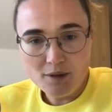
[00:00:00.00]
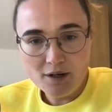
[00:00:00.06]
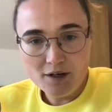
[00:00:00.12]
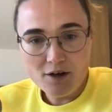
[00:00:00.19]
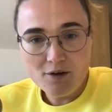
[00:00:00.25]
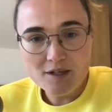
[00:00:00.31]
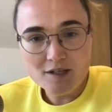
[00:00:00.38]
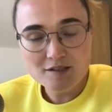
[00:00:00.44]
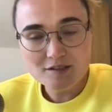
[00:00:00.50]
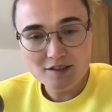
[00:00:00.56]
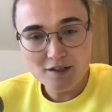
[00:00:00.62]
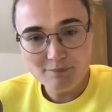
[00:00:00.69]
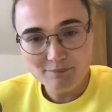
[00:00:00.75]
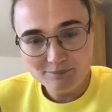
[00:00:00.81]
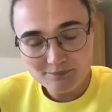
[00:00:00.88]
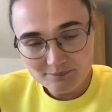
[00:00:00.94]
I know this
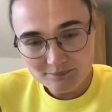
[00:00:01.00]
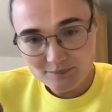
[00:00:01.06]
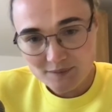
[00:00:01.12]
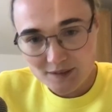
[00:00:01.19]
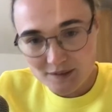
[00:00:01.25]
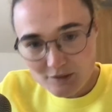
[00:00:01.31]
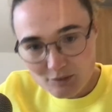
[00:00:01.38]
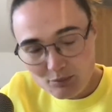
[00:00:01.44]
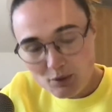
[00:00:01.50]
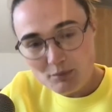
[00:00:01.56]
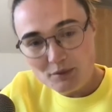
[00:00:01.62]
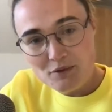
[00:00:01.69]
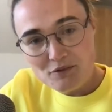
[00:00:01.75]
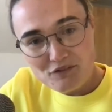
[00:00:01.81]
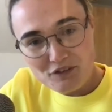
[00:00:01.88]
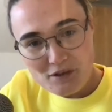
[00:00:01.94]
probably
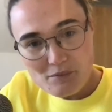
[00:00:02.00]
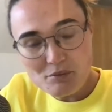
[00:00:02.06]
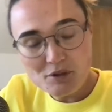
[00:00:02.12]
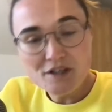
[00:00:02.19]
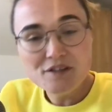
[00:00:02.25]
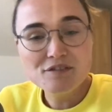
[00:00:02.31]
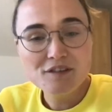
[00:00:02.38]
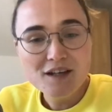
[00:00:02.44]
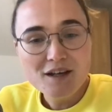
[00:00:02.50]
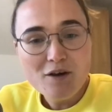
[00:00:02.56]
not very brief,